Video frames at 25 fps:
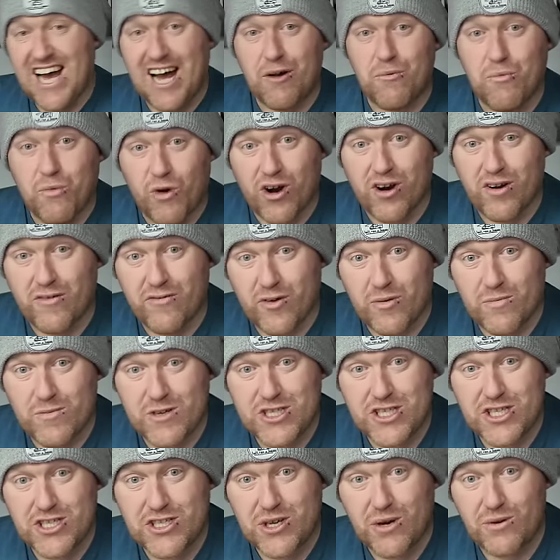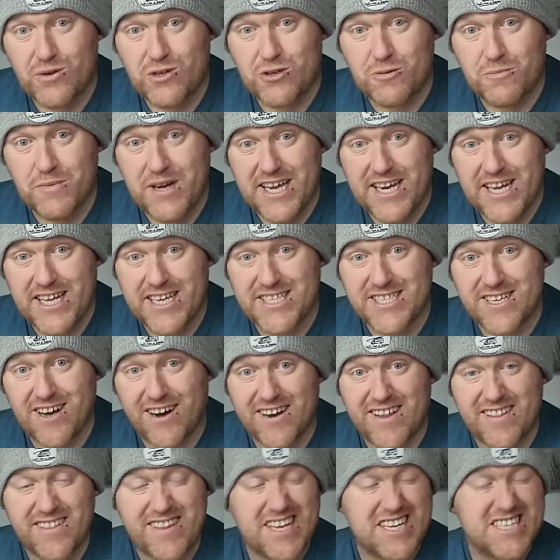And one of them was the social media
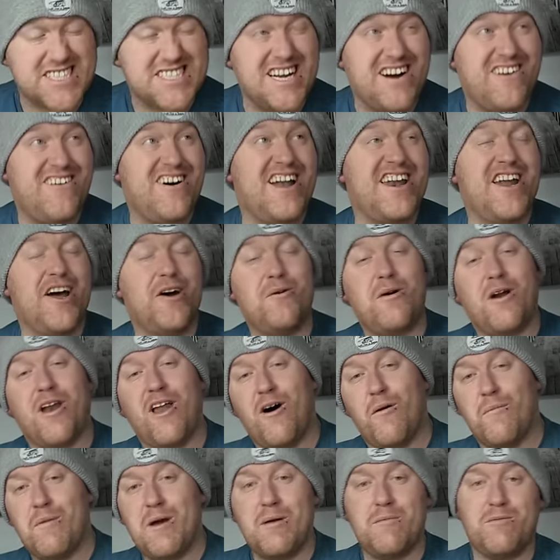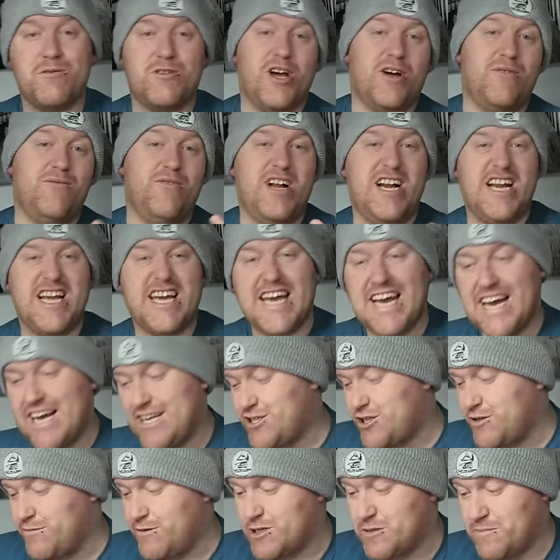side of things. Now, I know a lot of people don't really
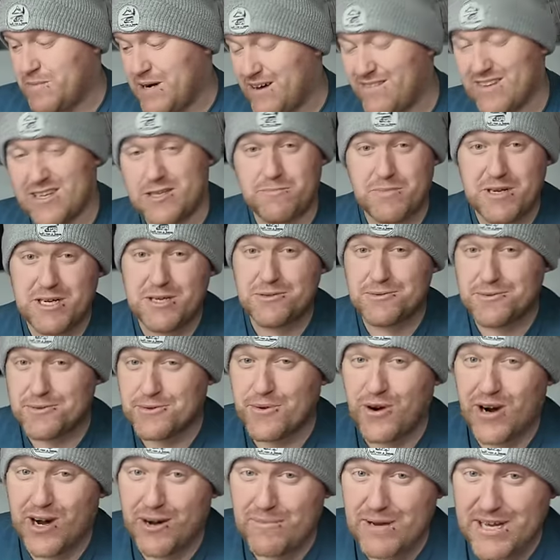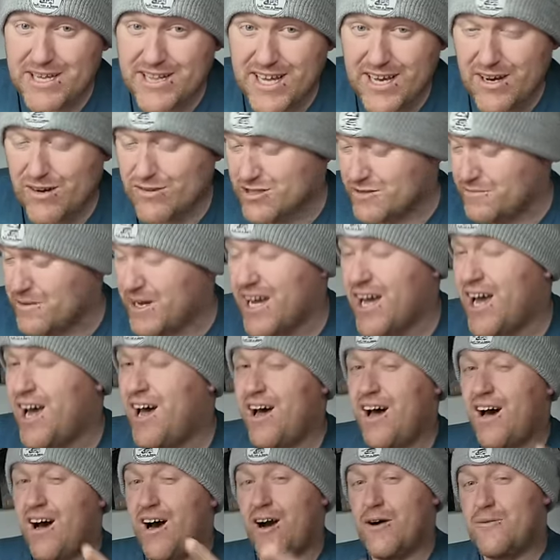care too much about this, but this was quite a big deal to me.
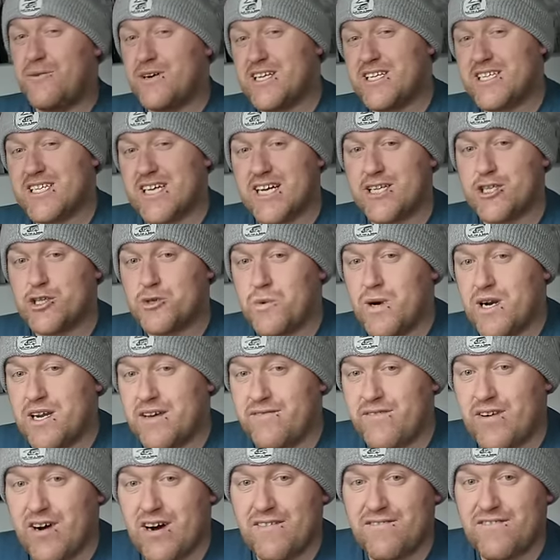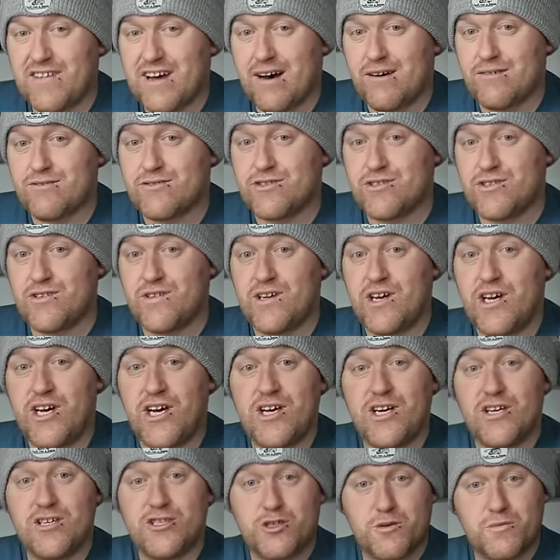I wanted to get 25,000
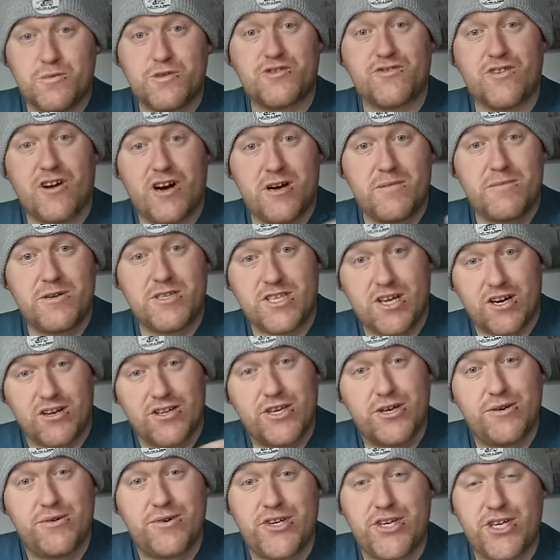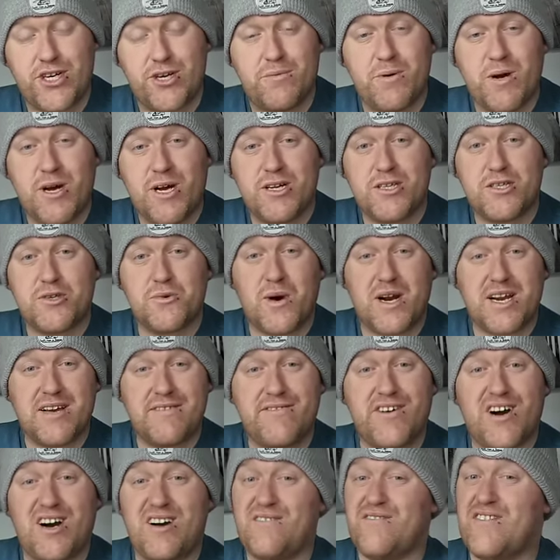subscribers on YouTube,
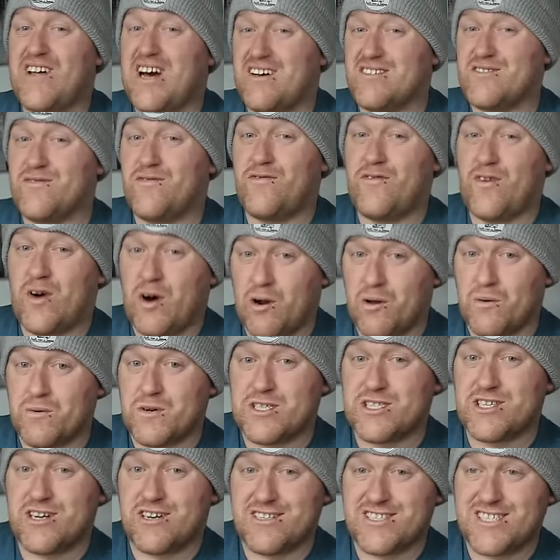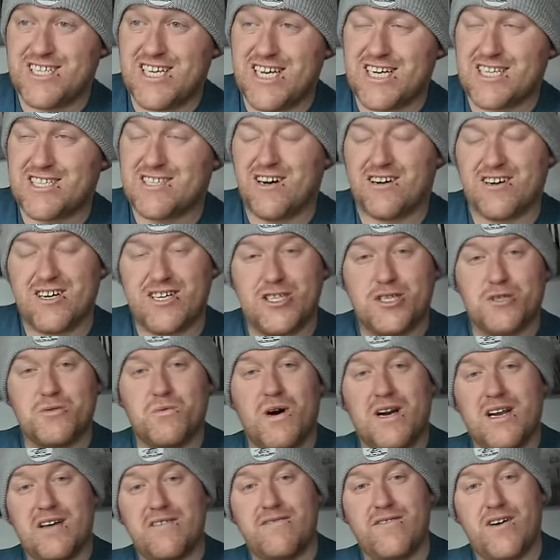25,000 followers on TikTok, and
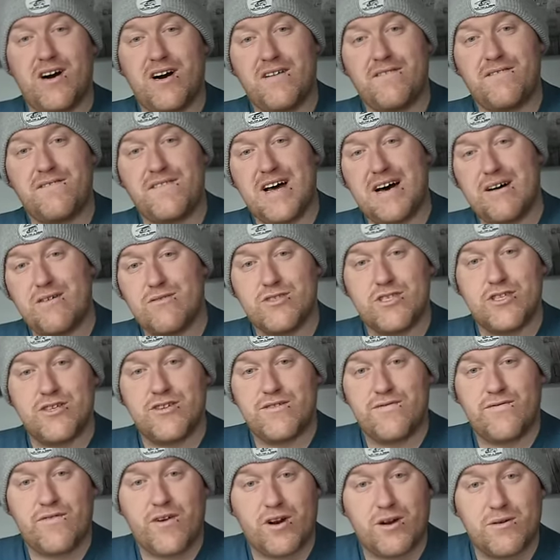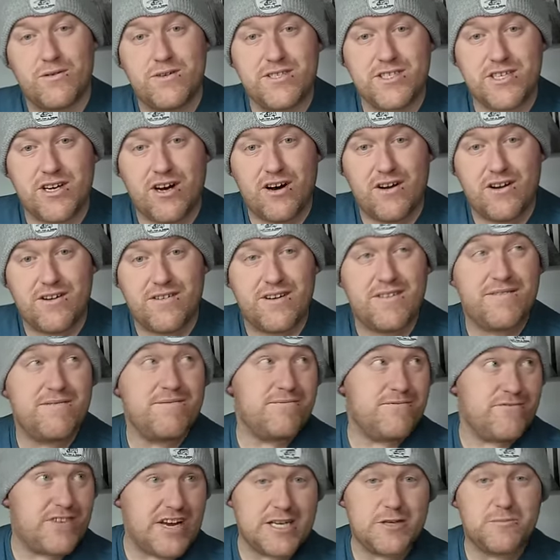25,000 followers on
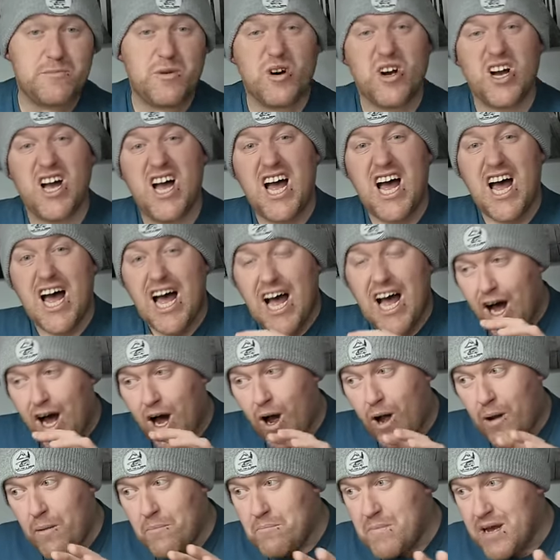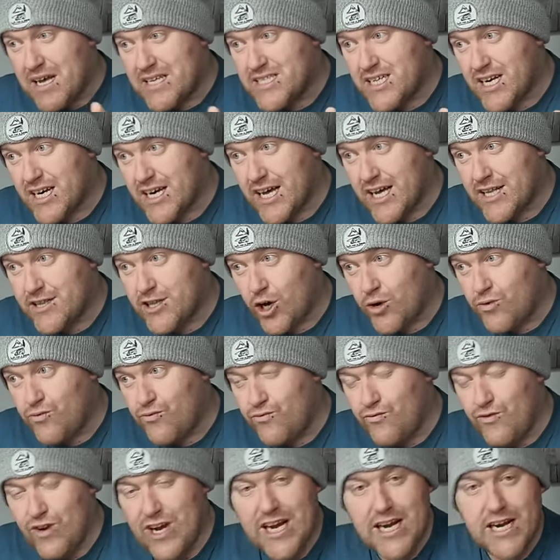Facebook. Admittedly, I
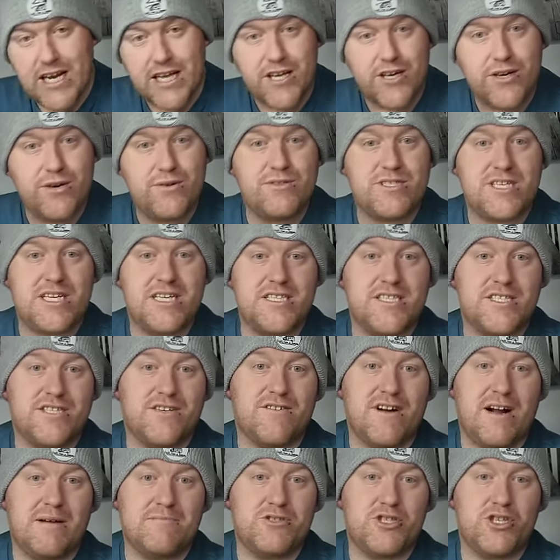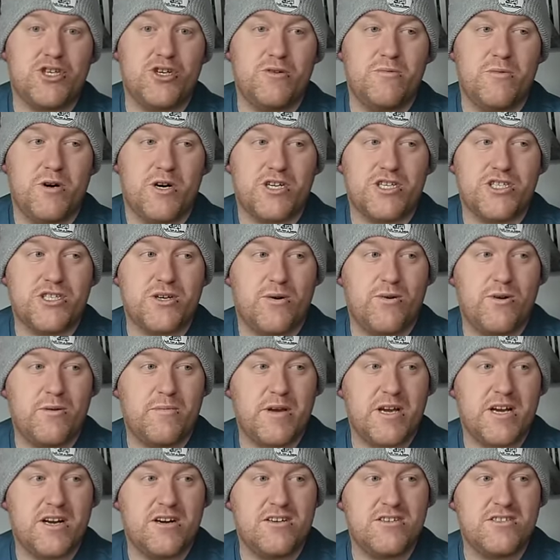don't really use Instagram too much
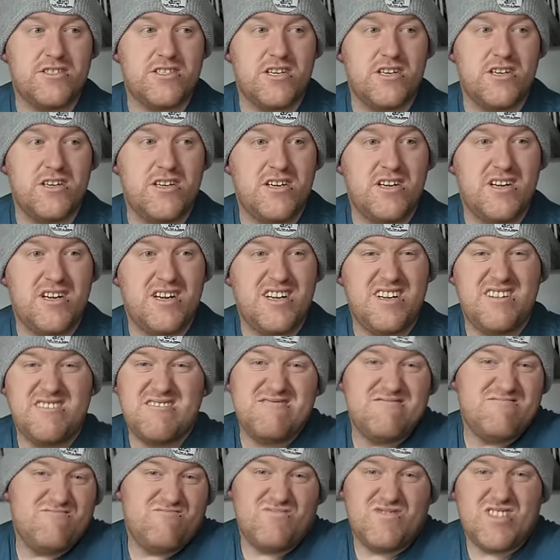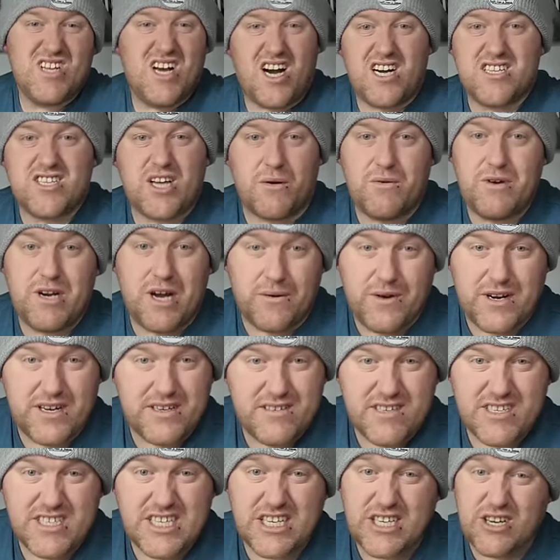solely because I don't know
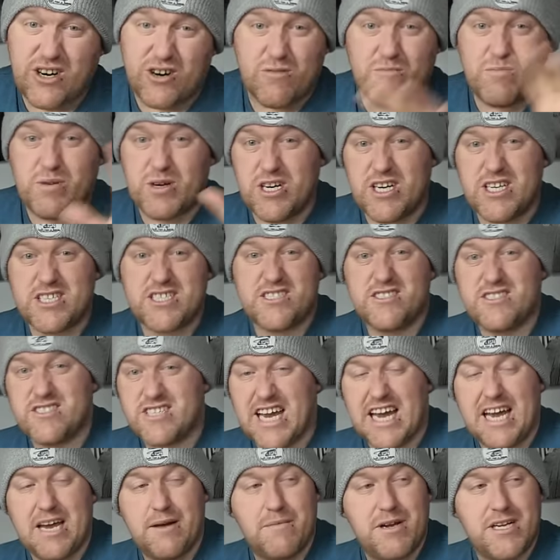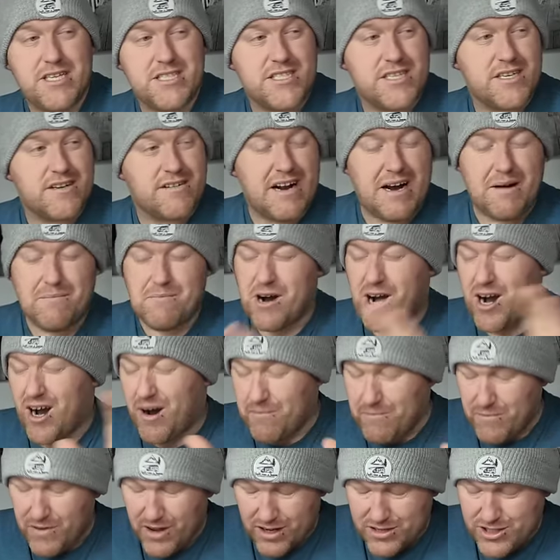it. It's a young person's game, Instagram.
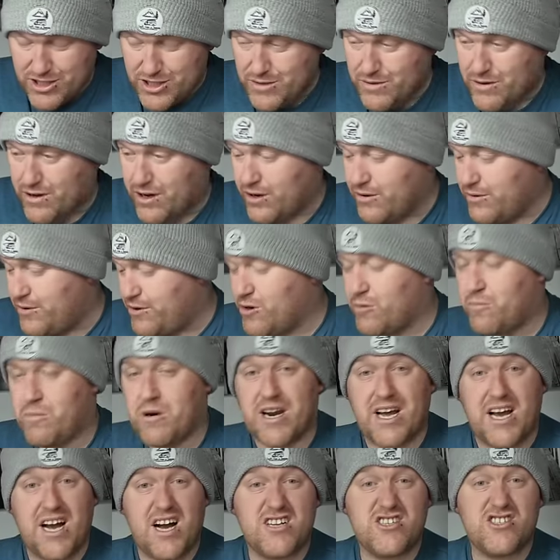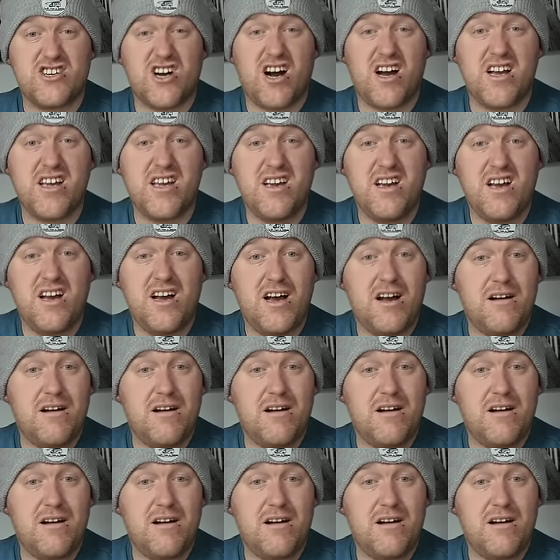I'm not too clued up on it. I try,